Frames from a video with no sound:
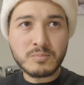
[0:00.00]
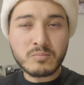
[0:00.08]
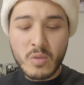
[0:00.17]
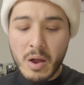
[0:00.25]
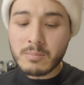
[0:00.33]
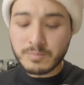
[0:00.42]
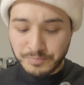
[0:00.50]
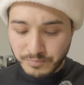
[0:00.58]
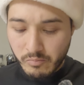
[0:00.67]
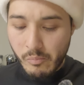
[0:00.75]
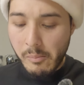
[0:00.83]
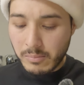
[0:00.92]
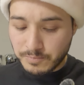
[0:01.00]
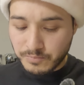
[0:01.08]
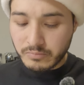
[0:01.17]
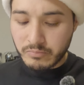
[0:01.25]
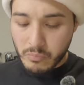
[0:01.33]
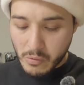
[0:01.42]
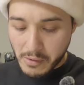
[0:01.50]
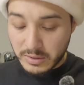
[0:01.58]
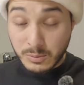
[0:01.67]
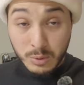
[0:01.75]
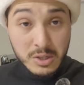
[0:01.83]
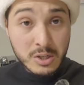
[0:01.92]
Yeah, it's
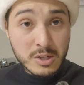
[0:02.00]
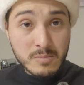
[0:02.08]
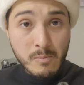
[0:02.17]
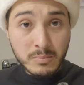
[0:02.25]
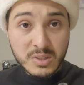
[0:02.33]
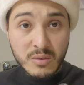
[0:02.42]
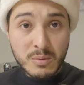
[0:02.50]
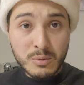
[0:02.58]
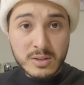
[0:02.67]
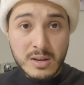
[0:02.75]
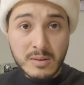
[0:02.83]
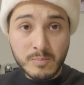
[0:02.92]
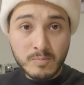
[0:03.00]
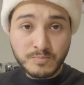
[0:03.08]
pretty good, 70%.